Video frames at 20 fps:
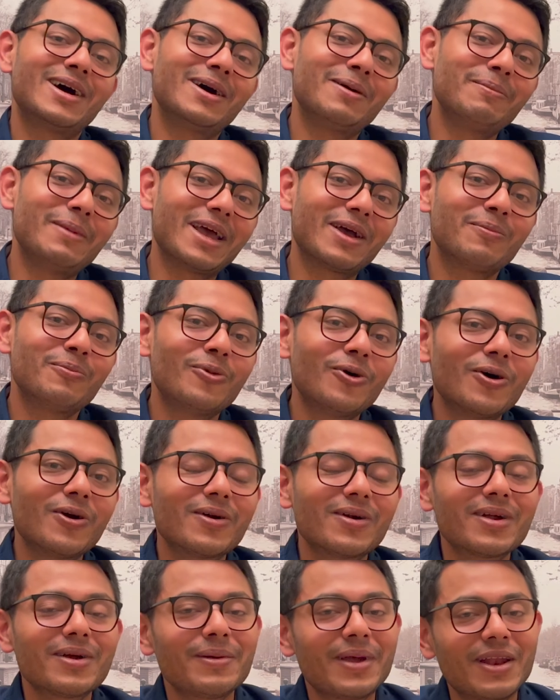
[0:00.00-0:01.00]
make
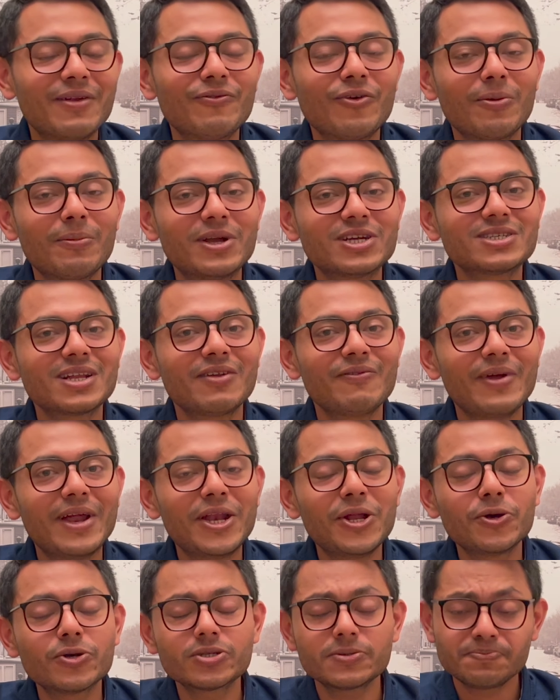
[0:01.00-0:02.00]
more informational
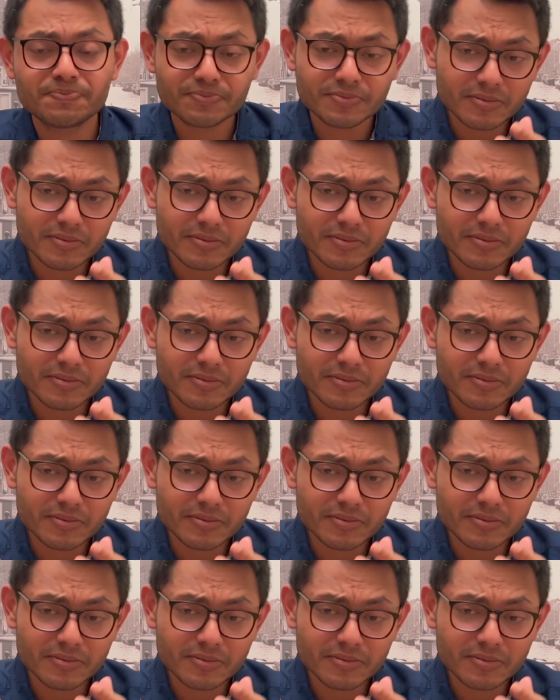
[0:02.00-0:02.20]
videos.